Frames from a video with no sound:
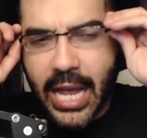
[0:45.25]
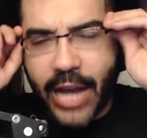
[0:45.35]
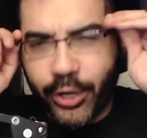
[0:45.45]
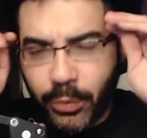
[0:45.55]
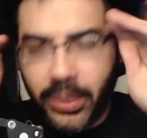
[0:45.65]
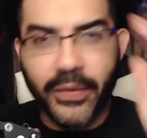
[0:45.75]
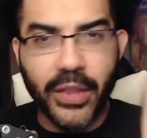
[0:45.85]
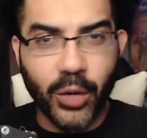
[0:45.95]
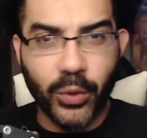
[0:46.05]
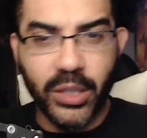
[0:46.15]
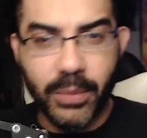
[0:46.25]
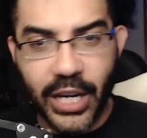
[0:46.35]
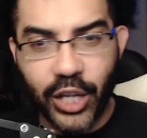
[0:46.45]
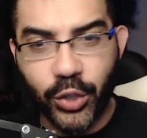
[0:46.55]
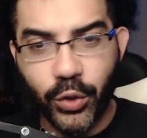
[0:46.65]
I do believe that there were some
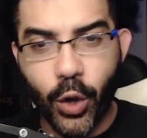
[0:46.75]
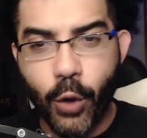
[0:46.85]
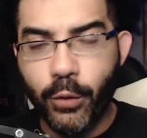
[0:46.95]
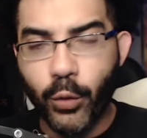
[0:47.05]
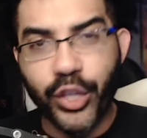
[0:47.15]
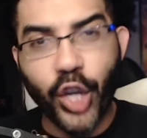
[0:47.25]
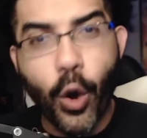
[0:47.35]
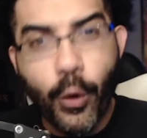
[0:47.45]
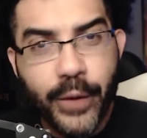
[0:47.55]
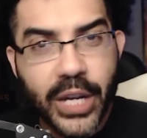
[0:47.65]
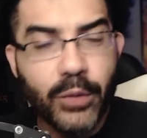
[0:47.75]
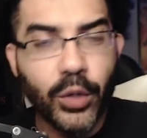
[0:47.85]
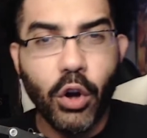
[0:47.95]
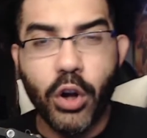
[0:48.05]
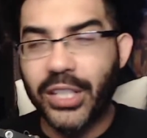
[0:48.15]
issues over with COVID in
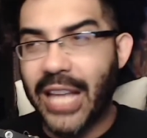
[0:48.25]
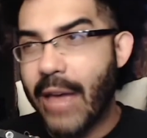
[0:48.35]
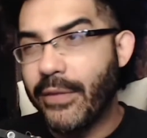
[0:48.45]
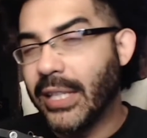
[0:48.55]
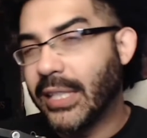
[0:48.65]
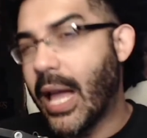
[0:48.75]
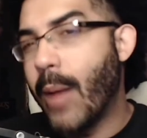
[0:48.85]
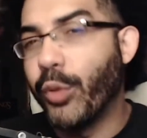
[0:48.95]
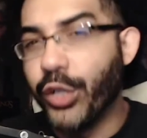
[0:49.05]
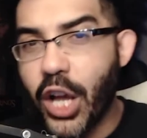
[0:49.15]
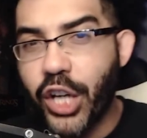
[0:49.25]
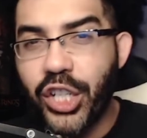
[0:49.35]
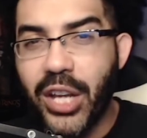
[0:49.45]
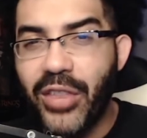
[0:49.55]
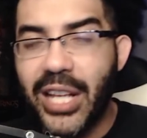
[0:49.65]
regards to having to stop
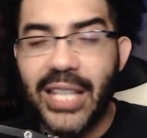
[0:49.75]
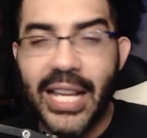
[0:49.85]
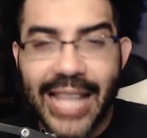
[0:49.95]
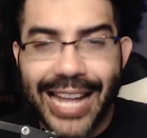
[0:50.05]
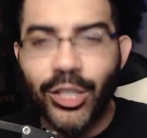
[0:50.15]
production and things like that.